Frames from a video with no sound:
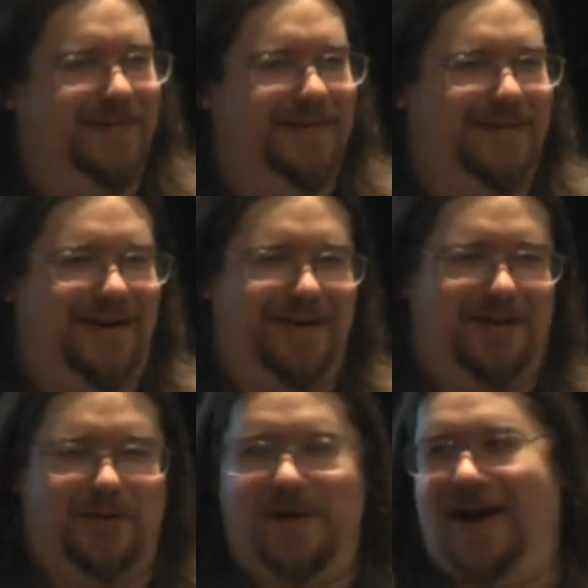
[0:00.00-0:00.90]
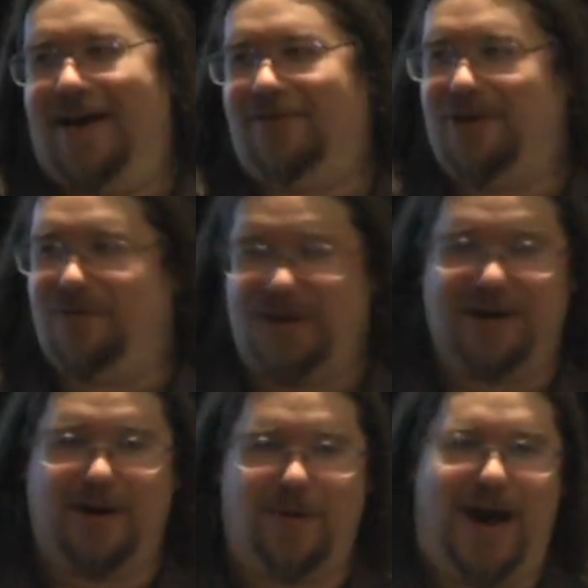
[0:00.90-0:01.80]
and you might have to go
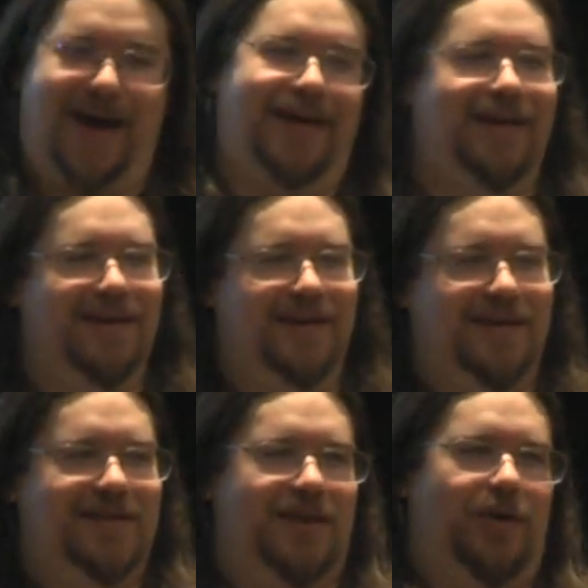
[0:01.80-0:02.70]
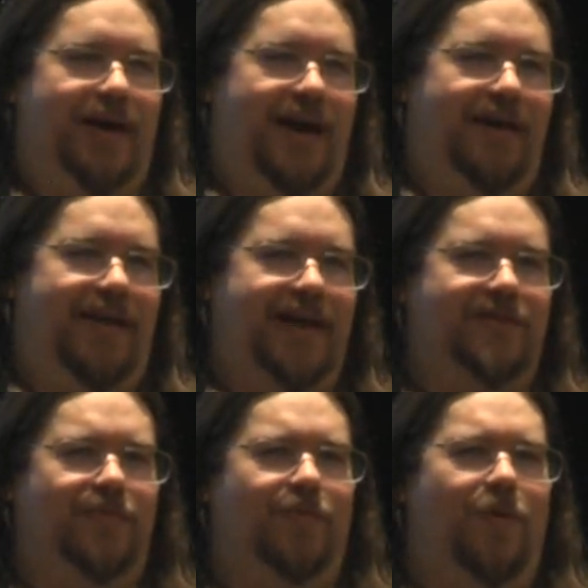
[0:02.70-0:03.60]
figure out why. So again,
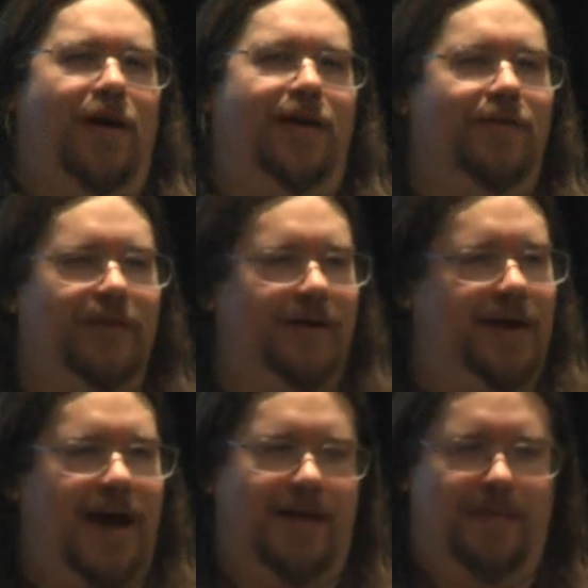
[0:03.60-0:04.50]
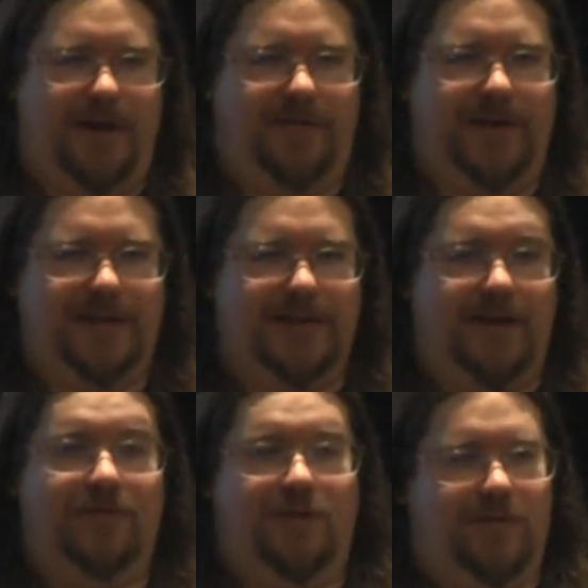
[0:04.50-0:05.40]
that's one of the kind of benefits
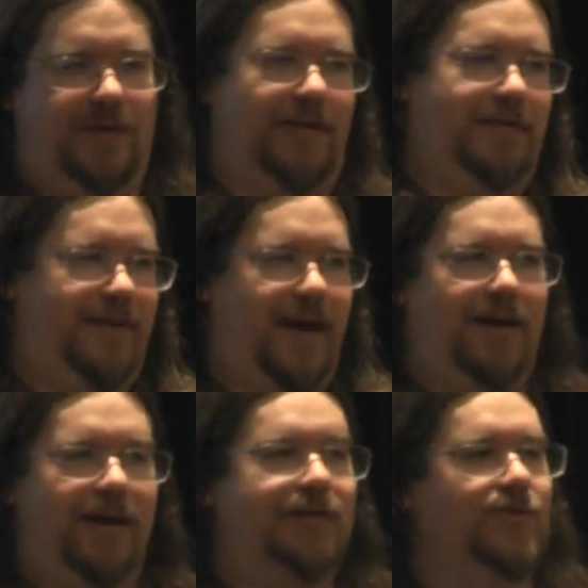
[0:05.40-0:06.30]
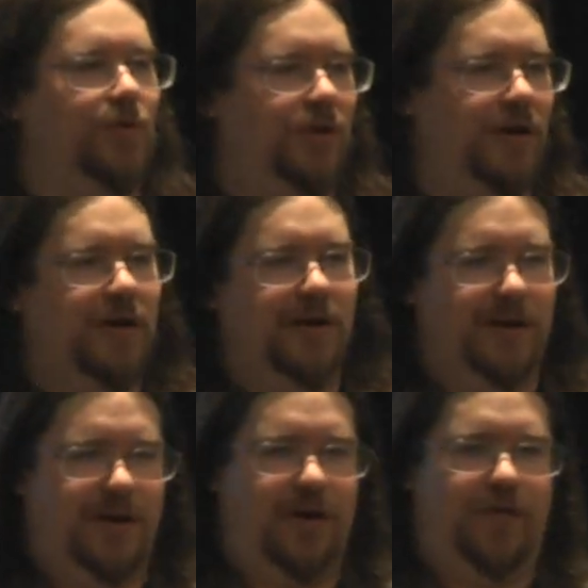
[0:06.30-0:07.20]
of using, say, an XSOR
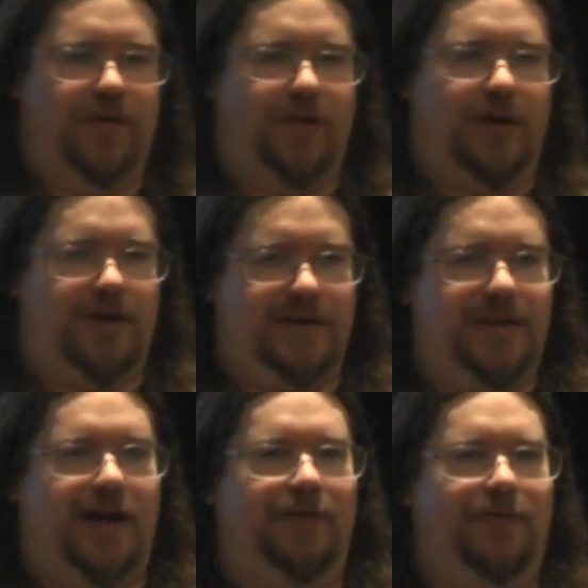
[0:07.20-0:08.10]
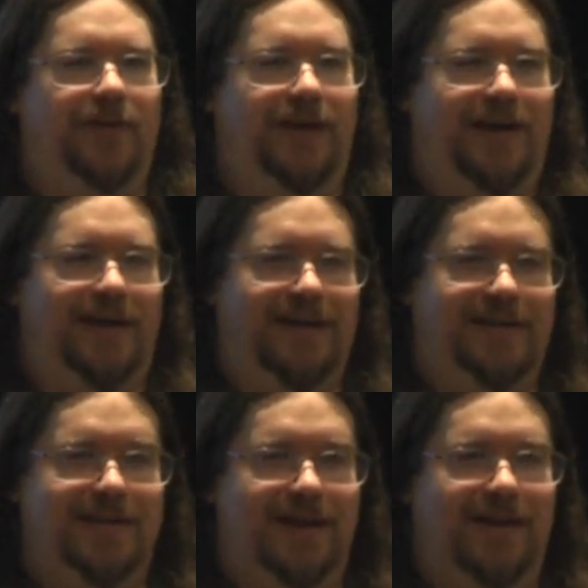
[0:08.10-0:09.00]
over doing it yourself,
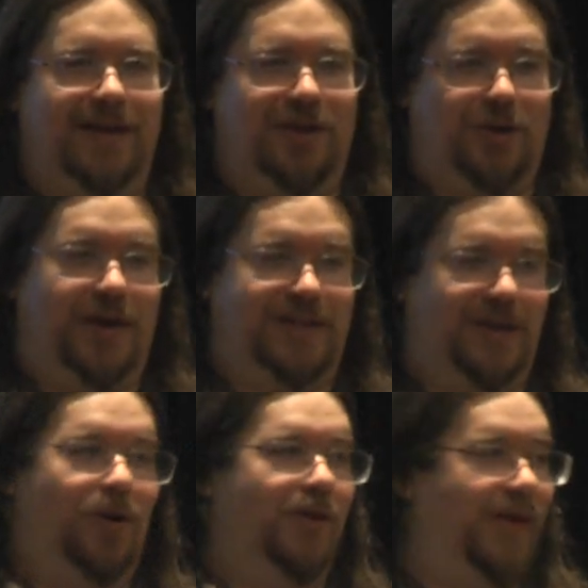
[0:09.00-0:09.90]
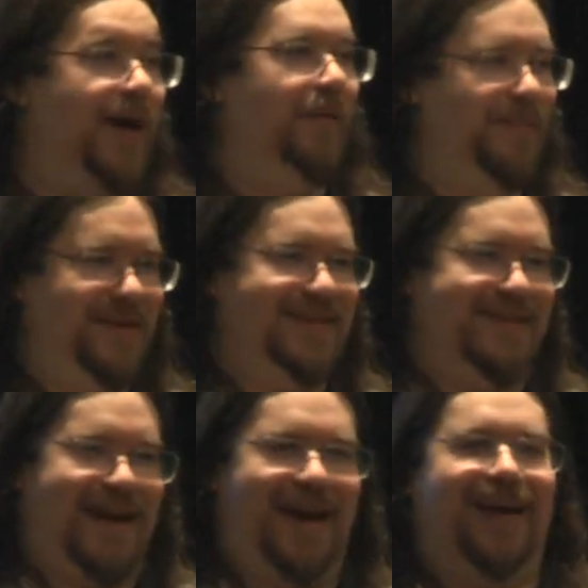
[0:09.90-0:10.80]
is you get to go to them and
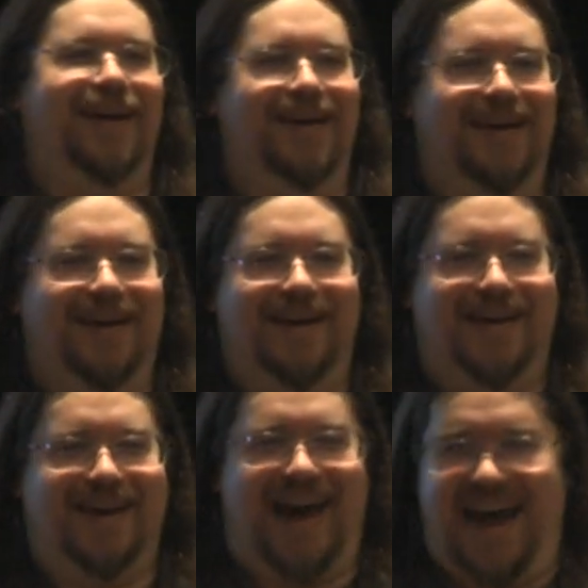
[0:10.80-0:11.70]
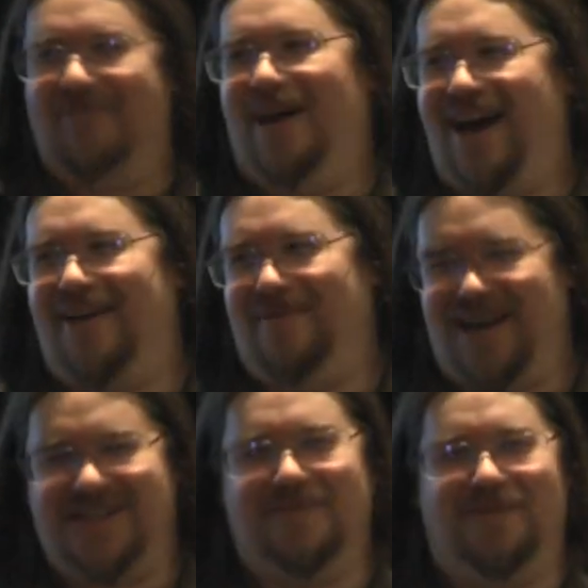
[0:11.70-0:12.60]
say, hey, my
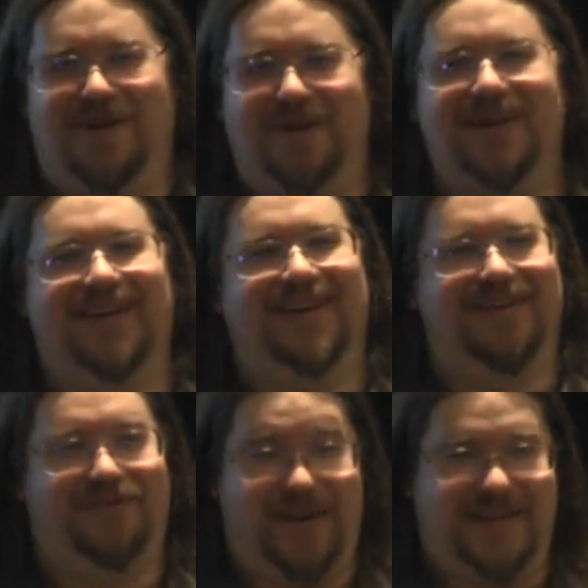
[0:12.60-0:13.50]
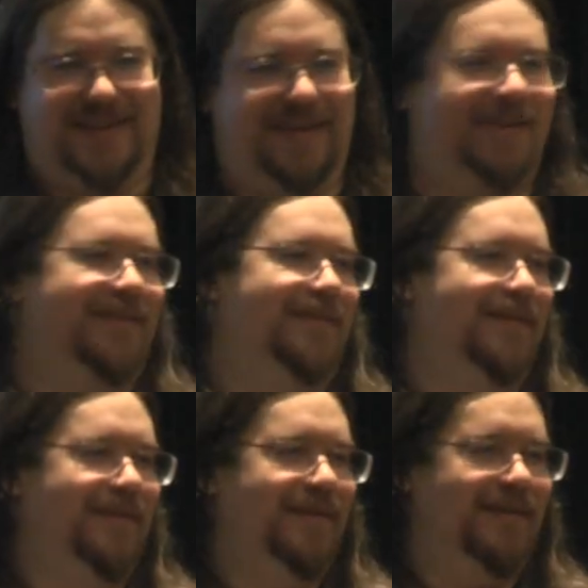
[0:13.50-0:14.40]
automation broke, fix it.
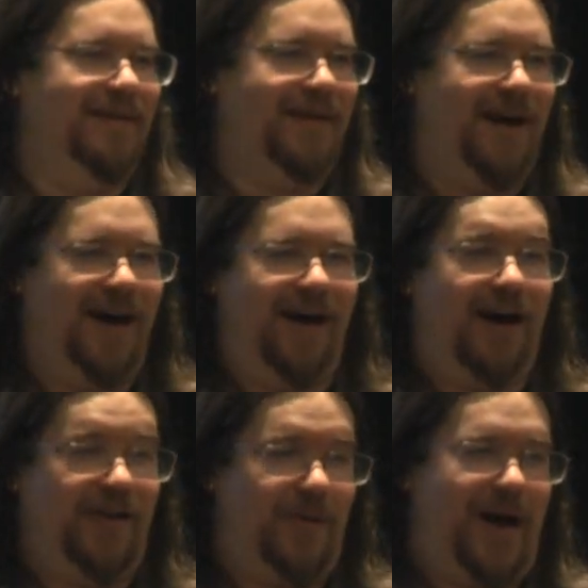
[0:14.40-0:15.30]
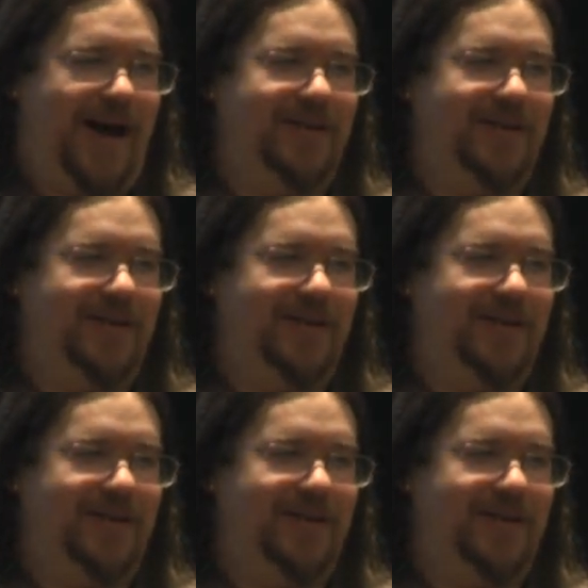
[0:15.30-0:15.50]
Otherwise,